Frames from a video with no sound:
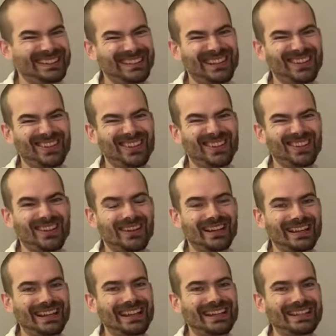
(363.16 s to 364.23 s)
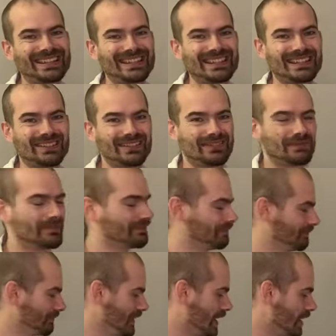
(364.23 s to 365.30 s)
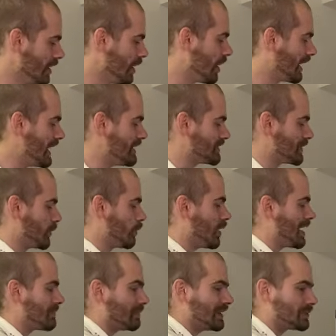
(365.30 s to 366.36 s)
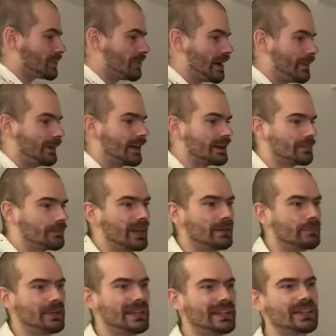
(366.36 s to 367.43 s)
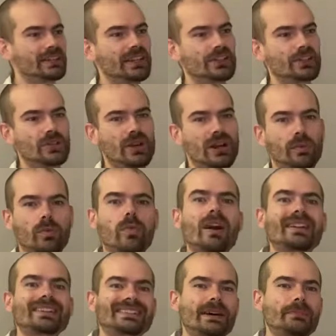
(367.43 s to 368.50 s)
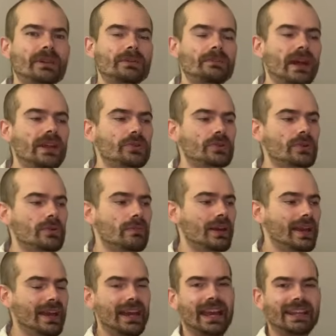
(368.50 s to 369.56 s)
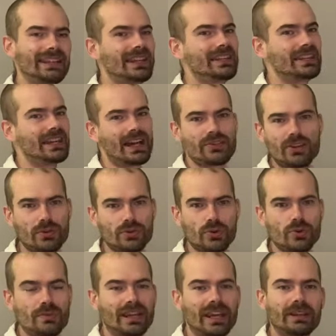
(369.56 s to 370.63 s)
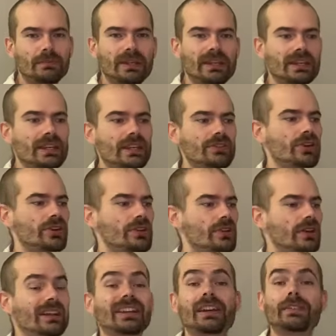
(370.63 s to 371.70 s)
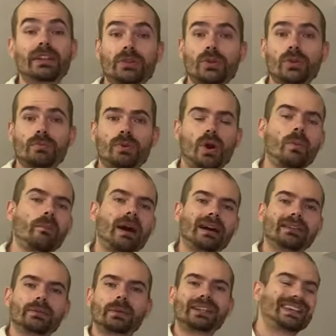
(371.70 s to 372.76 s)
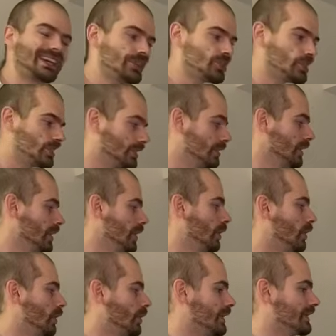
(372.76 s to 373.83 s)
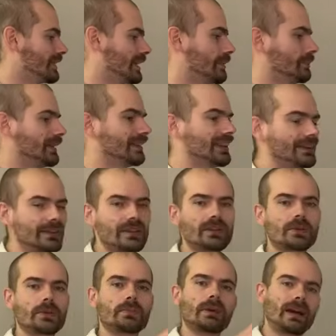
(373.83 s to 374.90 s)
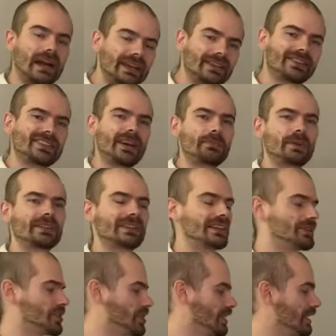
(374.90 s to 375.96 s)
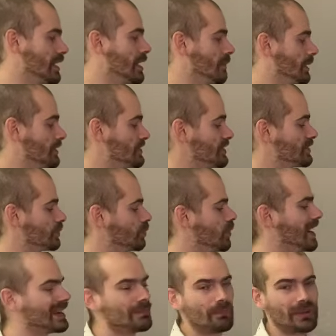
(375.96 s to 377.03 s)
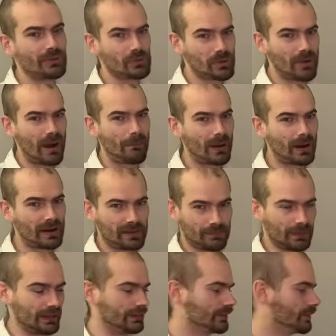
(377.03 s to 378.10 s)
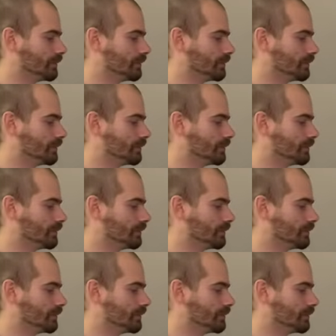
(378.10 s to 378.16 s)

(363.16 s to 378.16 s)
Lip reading: are the reality. Okay, so one bedroom apartment, meaning that you have one separate bedroom, and then the other room can be either a living room combined with kitchen, or it can be a living room and a separate kitchen, but just one bedroom apartment.